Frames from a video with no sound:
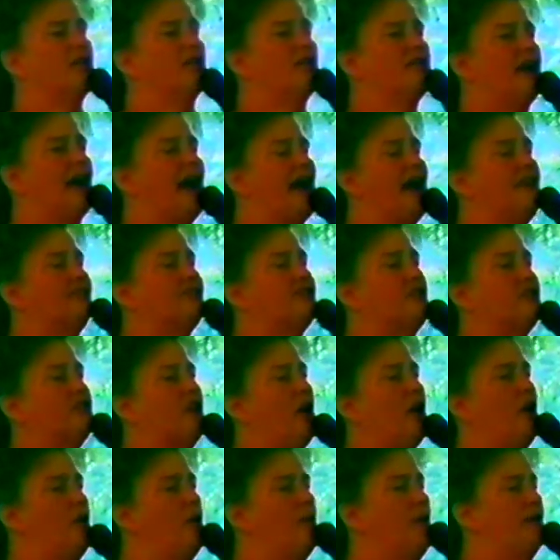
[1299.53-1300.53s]
you need to
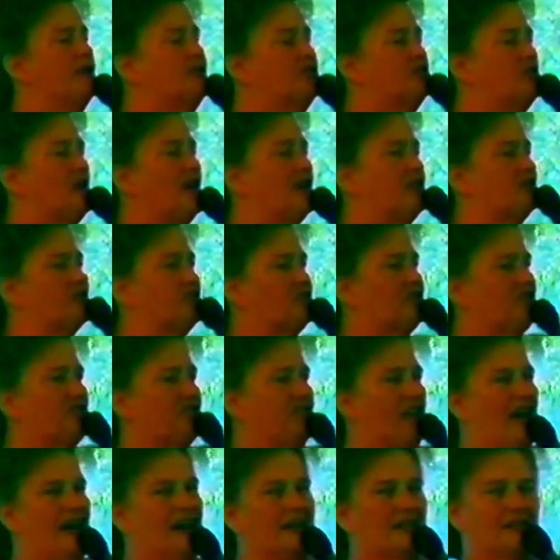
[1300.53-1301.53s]
do is just
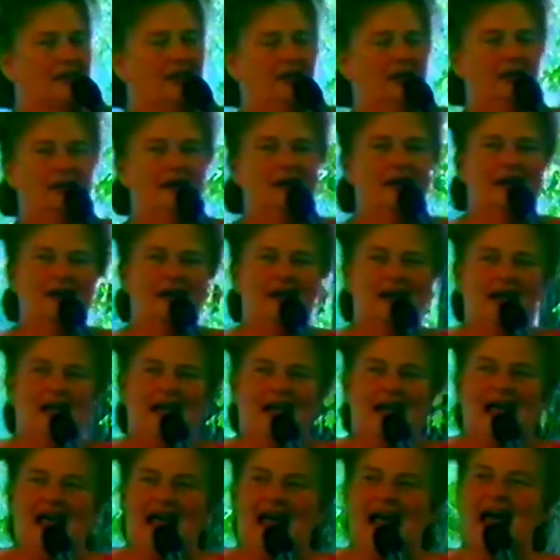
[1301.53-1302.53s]
sit
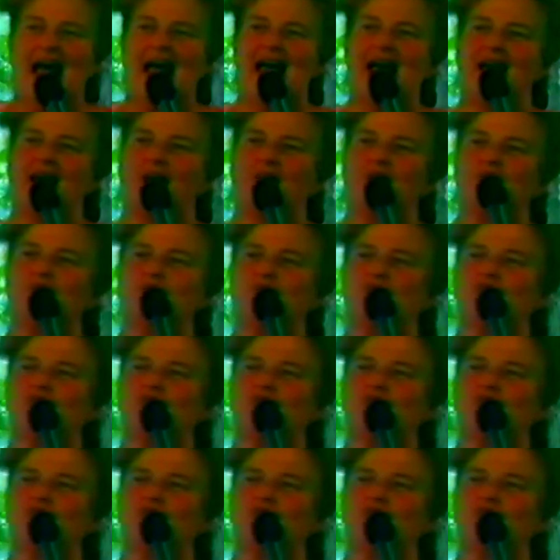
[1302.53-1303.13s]
and